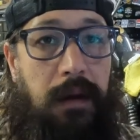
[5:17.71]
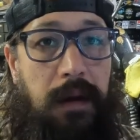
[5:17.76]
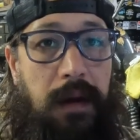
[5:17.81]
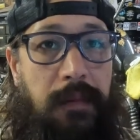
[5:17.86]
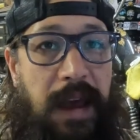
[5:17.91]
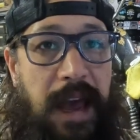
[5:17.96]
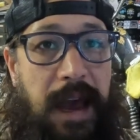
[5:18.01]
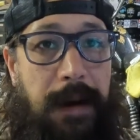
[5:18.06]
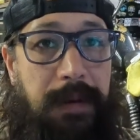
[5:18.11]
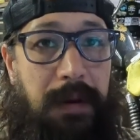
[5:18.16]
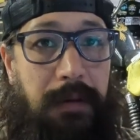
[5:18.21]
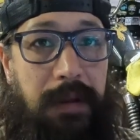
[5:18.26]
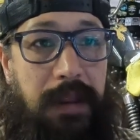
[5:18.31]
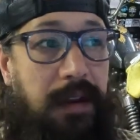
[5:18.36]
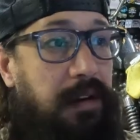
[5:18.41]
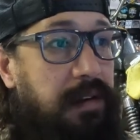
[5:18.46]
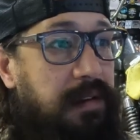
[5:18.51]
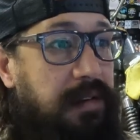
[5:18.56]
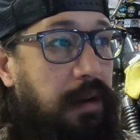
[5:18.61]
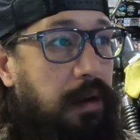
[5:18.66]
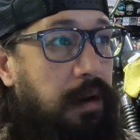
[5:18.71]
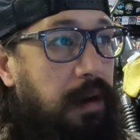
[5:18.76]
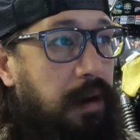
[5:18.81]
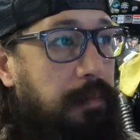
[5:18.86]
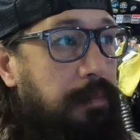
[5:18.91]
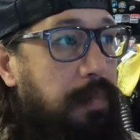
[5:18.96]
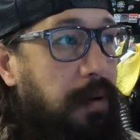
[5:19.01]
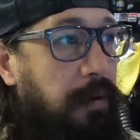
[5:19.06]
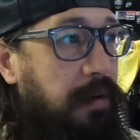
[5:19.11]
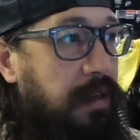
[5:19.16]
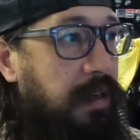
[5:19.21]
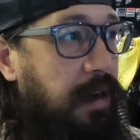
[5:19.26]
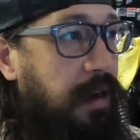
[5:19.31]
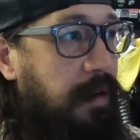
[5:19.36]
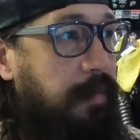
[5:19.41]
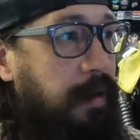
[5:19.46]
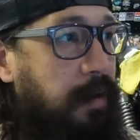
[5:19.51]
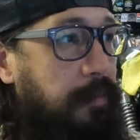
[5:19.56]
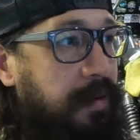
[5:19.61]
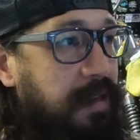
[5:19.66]
I'm happy with it, it's good, but we're
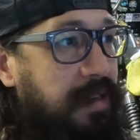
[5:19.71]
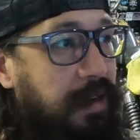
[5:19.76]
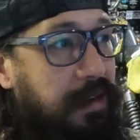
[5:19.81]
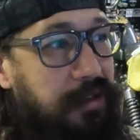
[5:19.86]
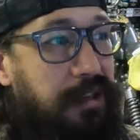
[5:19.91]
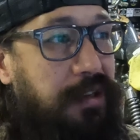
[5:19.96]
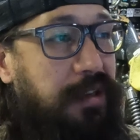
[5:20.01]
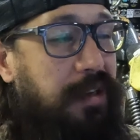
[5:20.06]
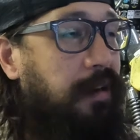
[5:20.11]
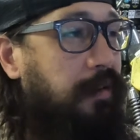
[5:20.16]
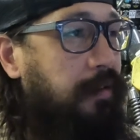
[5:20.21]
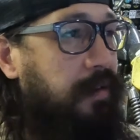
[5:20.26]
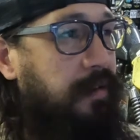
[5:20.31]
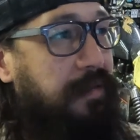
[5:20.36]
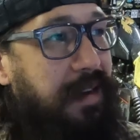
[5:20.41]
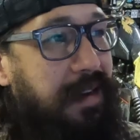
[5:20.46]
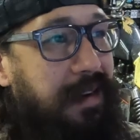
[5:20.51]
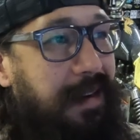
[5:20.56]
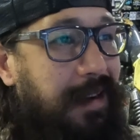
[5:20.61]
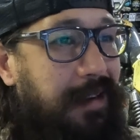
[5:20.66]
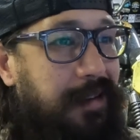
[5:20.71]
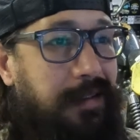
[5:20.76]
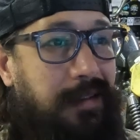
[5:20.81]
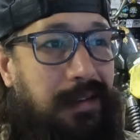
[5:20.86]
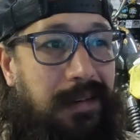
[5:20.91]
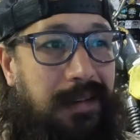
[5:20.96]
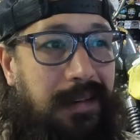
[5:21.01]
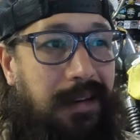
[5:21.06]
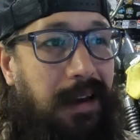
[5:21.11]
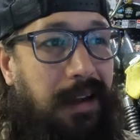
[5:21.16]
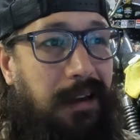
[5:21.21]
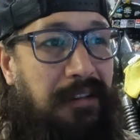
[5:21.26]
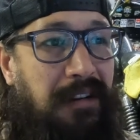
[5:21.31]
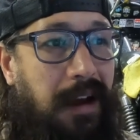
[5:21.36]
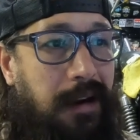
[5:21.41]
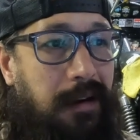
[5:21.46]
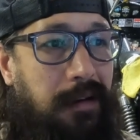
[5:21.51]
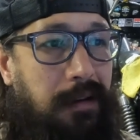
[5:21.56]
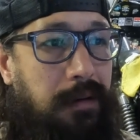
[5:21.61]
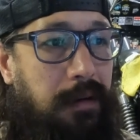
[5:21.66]
talking about potentially going to Van Nationals in
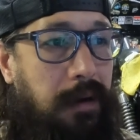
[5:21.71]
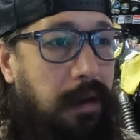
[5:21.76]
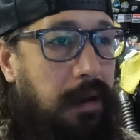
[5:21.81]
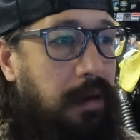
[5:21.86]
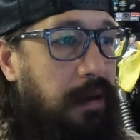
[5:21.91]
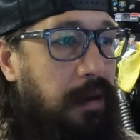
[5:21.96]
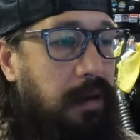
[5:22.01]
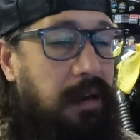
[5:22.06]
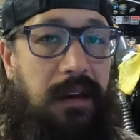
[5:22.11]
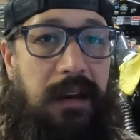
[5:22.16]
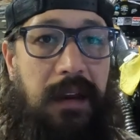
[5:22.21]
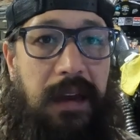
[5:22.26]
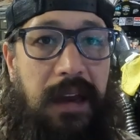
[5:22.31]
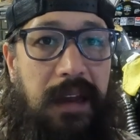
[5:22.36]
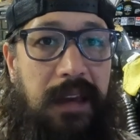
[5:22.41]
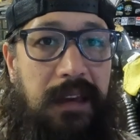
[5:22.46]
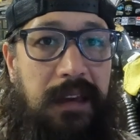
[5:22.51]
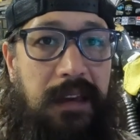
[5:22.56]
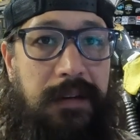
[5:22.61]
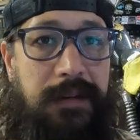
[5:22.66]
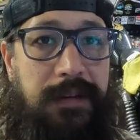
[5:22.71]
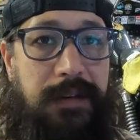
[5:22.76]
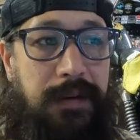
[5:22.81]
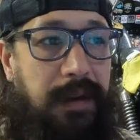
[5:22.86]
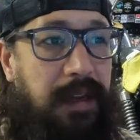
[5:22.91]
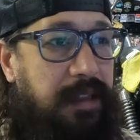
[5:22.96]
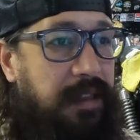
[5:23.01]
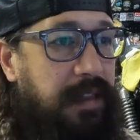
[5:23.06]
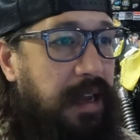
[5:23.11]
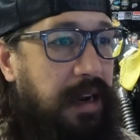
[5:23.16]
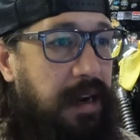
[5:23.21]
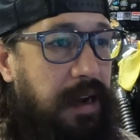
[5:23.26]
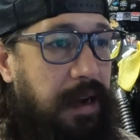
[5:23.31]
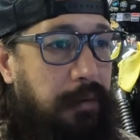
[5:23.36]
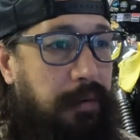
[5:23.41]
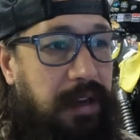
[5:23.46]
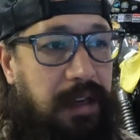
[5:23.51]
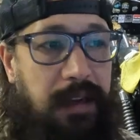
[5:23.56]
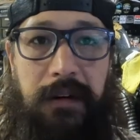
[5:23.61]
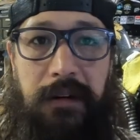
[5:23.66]
Colorado, and I need to get that
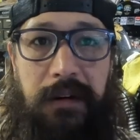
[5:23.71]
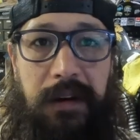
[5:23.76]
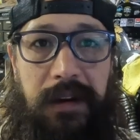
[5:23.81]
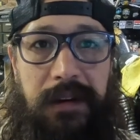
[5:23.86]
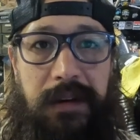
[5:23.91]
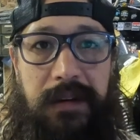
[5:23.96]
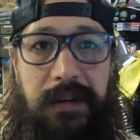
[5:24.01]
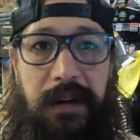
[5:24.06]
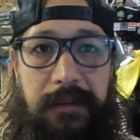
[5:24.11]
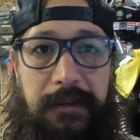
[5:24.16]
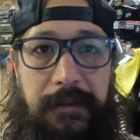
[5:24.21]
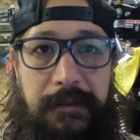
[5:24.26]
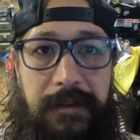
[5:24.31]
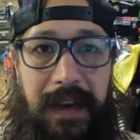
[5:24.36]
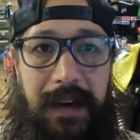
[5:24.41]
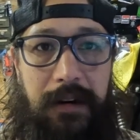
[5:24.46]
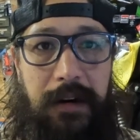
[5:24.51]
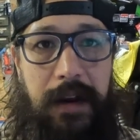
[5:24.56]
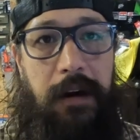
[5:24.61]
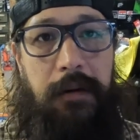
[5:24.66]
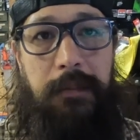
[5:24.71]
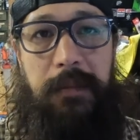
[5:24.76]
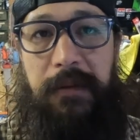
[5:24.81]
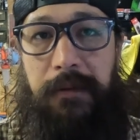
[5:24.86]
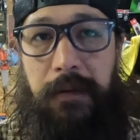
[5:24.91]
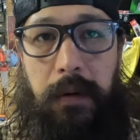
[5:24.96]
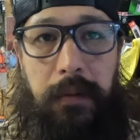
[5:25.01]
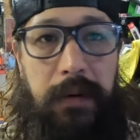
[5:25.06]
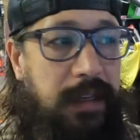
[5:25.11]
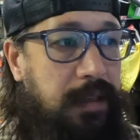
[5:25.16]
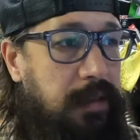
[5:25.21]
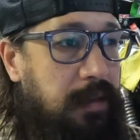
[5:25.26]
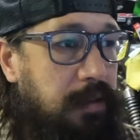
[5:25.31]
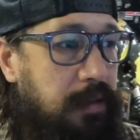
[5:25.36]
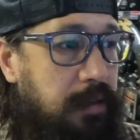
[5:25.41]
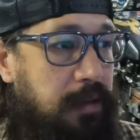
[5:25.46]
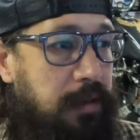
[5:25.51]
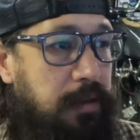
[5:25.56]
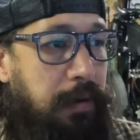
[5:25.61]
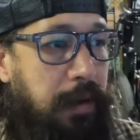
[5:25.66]
highway gearing stuff figured out before we
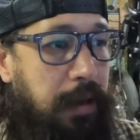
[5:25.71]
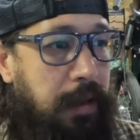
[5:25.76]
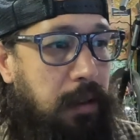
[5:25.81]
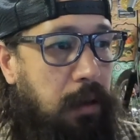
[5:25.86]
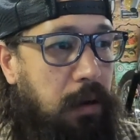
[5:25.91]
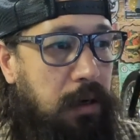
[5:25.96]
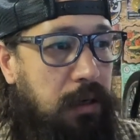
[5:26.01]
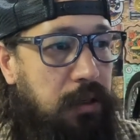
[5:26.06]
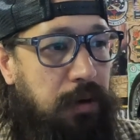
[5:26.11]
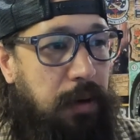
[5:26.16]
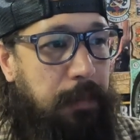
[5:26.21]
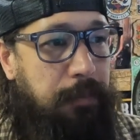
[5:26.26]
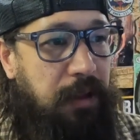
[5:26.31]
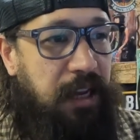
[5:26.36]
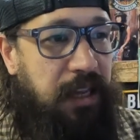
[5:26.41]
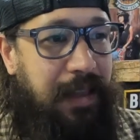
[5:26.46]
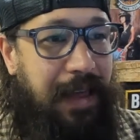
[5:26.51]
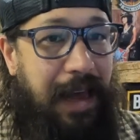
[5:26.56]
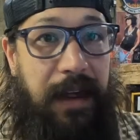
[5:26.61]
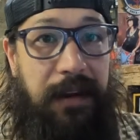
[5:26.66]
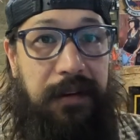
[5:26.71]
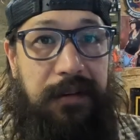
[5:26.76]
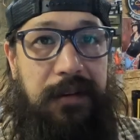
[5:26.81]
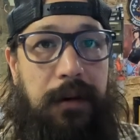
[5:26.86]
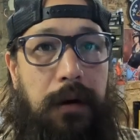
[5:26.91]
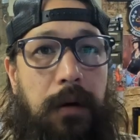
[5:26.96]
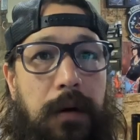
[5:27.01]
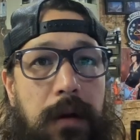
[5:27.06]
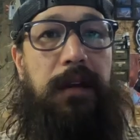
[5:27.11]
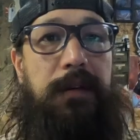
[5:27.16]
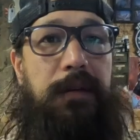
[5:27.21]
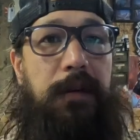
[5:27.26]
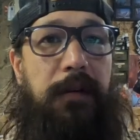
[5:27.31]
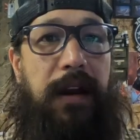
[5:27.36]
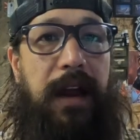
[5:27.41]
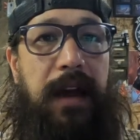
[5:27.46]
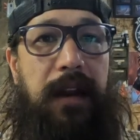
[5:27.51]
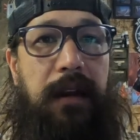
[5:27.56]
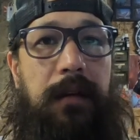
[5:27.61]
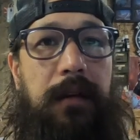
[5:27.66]
do a long trip like that. So that's where we're
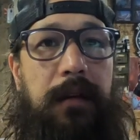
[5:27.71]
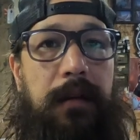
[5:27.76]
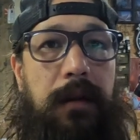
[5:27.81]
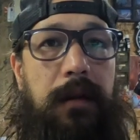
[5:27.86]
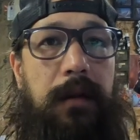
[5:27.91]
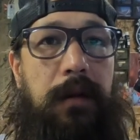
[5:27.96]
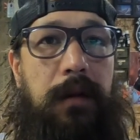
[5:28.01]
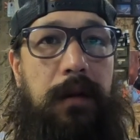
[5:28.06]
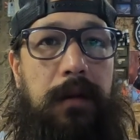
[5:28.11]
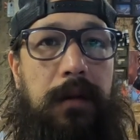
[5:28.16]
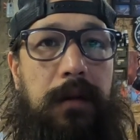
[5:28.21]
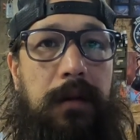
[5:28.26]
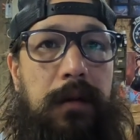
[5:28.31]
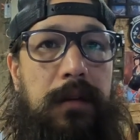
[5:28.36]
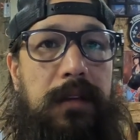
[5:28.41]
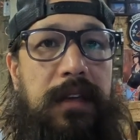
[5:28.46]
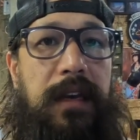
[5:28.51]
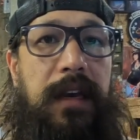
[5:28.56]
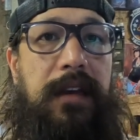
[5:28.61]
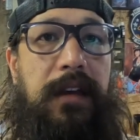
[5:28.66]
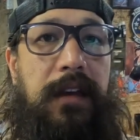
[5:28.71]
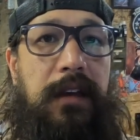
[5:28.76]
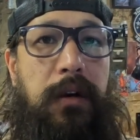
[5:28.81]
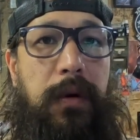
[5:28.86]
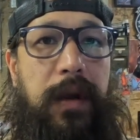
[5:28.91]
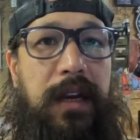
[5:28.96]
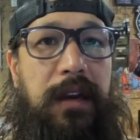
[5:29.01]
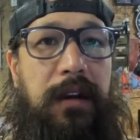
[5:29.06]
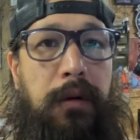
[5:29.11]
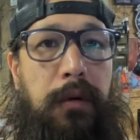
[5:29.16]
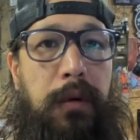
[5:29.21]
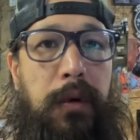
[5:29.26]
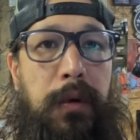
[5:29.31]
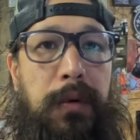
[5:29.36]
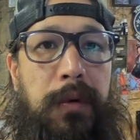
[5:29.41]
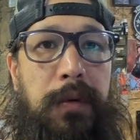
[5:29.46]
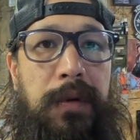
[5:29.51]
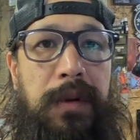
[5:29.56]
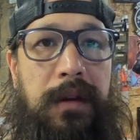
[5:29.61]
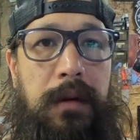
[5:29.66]
at. I'll take a quick
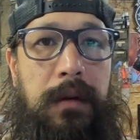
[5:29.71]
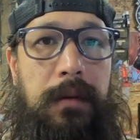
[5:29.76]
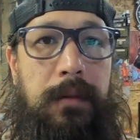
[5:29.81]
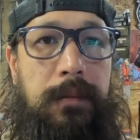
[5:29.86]
cruise.